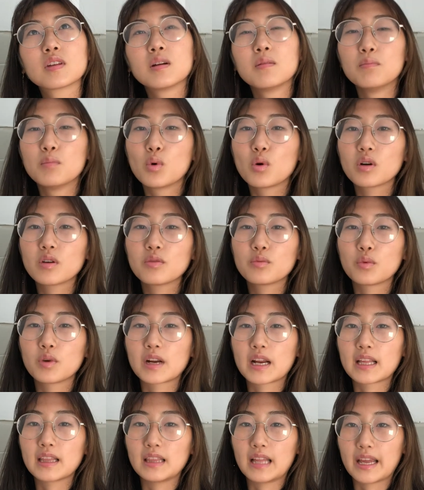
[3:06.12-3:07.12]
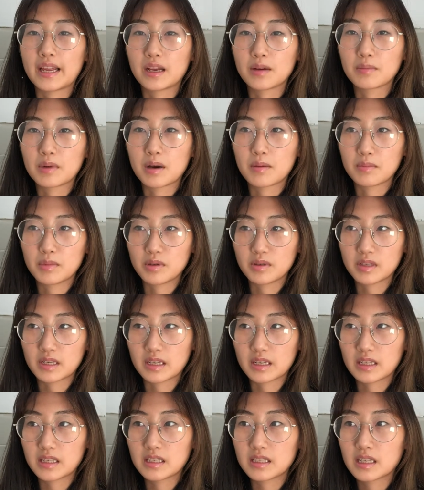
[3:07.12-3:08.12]
more of what I like about
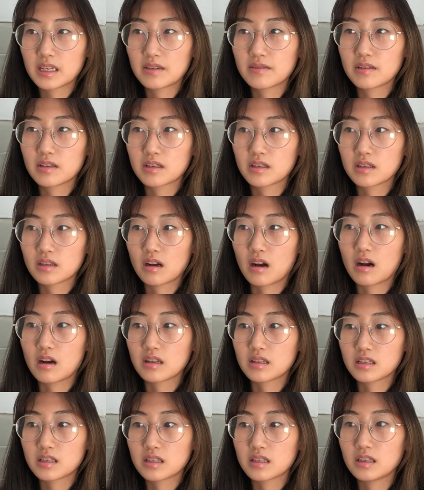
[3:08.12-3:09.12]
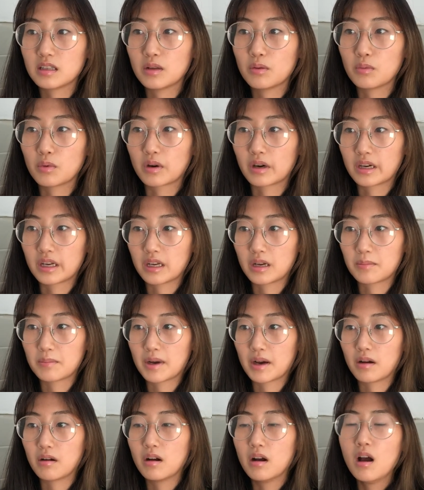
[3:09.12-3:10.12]
music instead of just constantly worrying
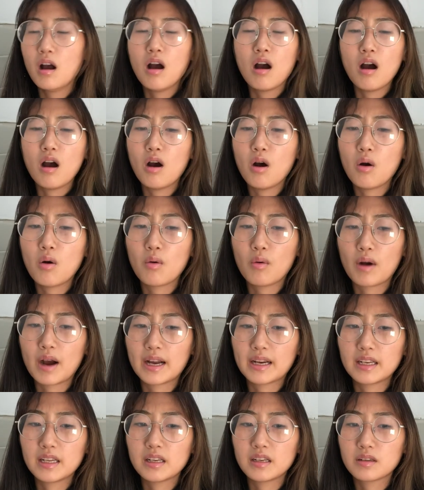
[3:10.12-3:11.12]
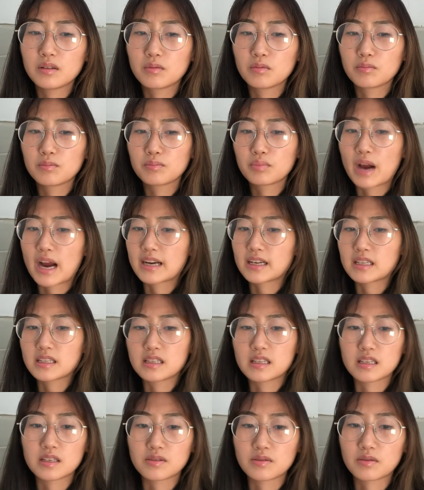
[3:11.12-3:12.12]
about, oh, I need to practice
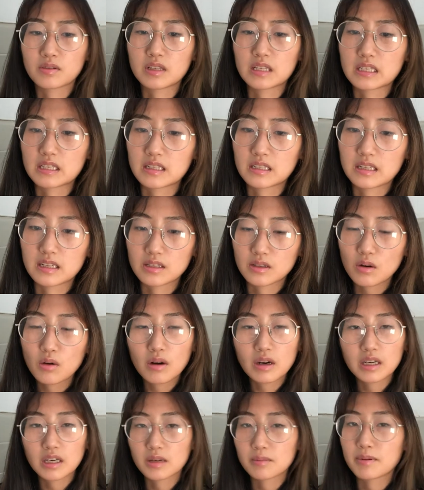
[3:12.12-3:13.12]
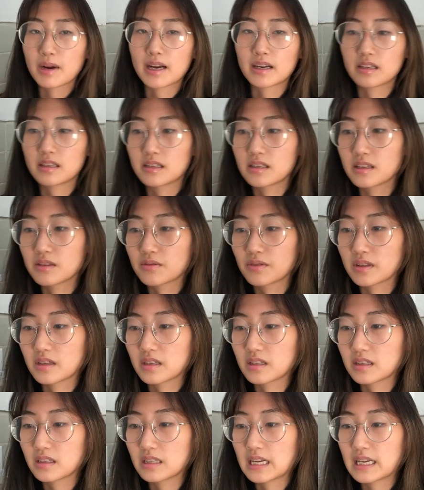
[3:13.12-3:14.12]
this for this class, oh, I need to practice this for
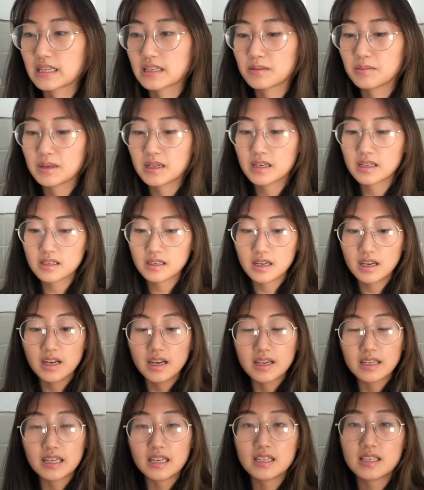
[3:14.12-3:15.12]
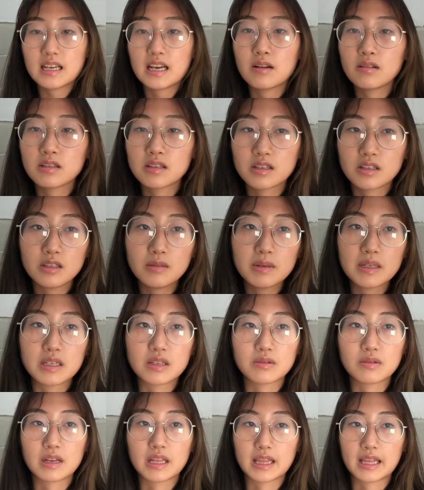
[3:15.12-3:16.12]
this class. Because, yes, I'll still be
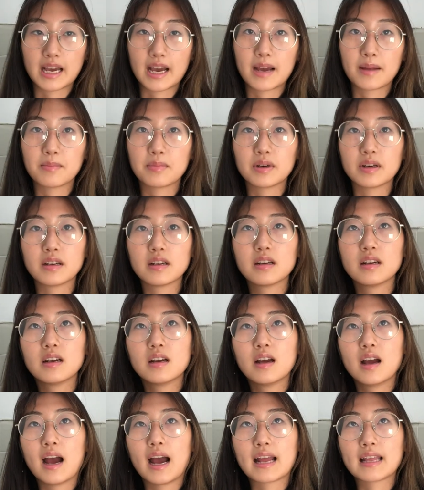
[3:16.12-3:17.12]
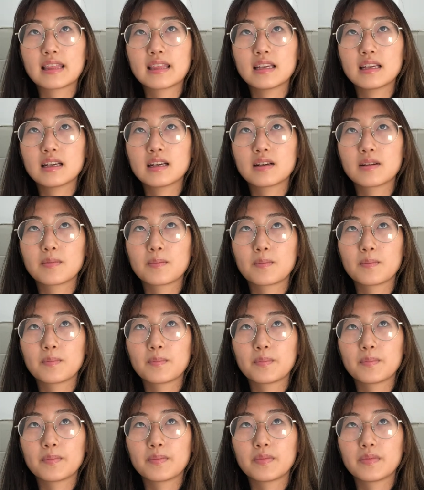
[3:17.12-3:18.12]
doing that, but I think
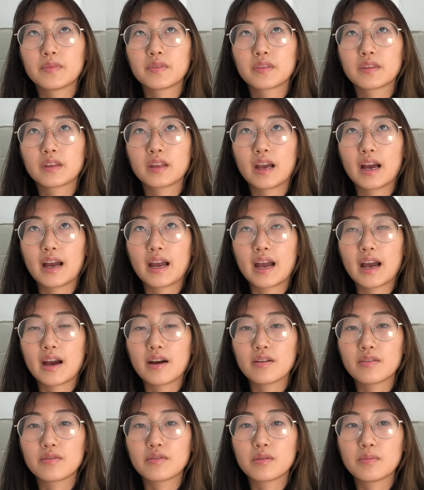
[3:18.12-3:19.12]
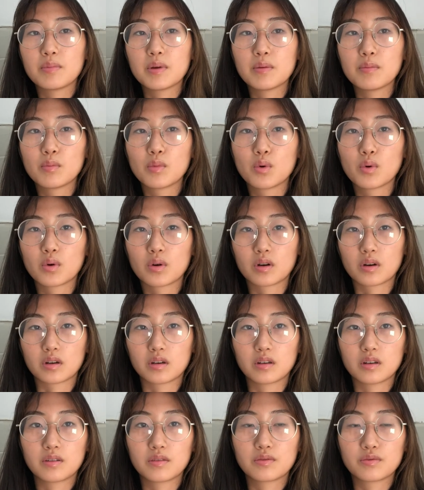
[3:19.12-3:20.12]
I have a bit more
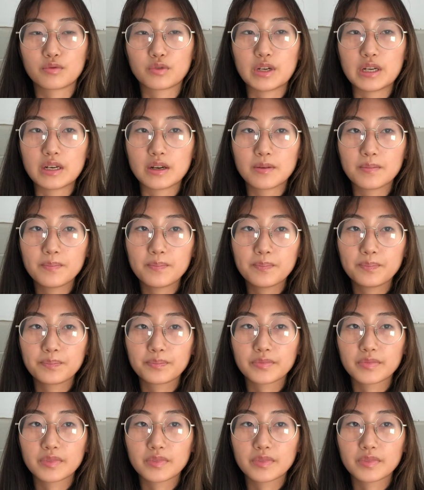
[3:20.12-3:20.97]
freedom